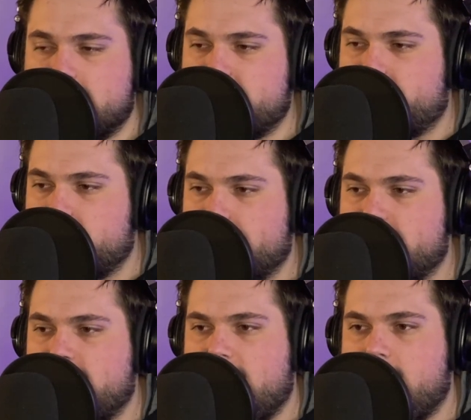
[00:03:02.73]

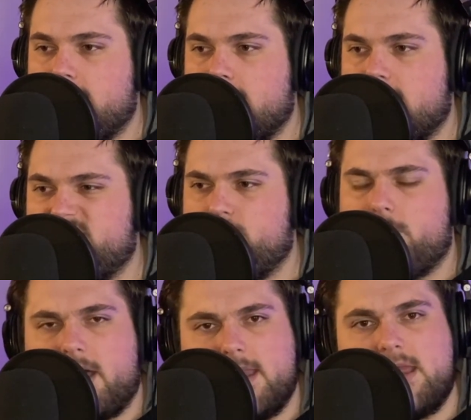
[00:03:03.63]
Finland, and
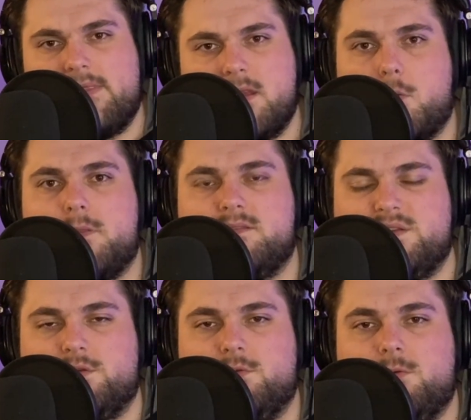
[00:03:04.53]
Dubai, I think, were the
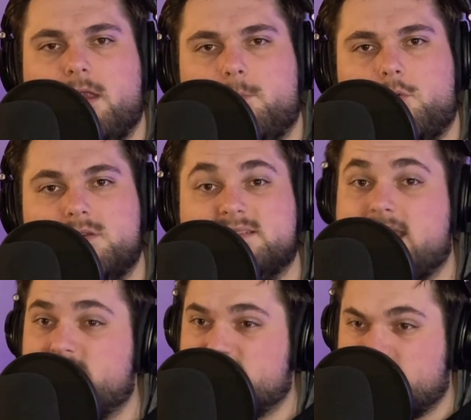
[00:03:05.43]
two airports
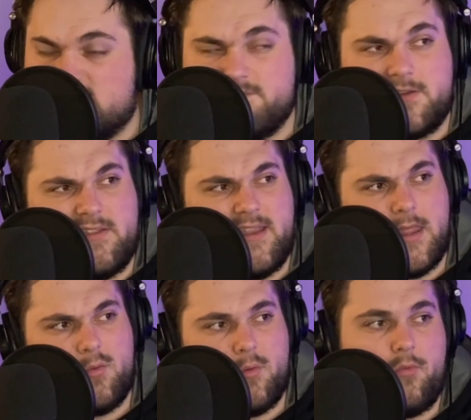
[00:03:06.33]
named specifically
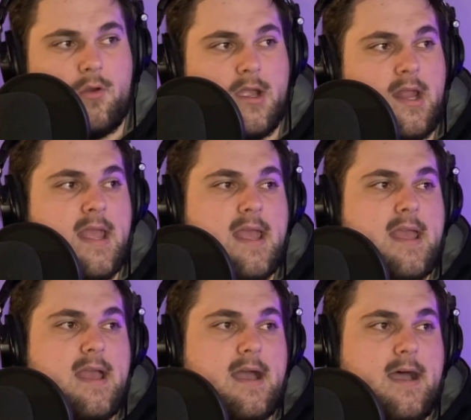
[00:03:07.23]
in the report.
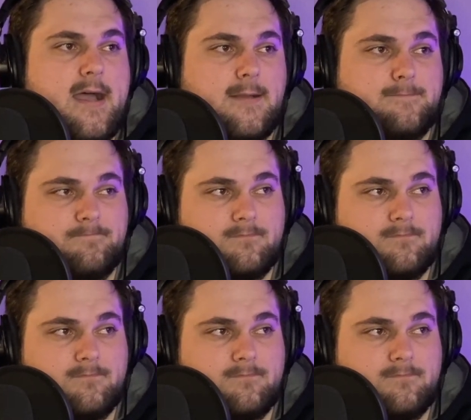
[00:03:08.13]
Um,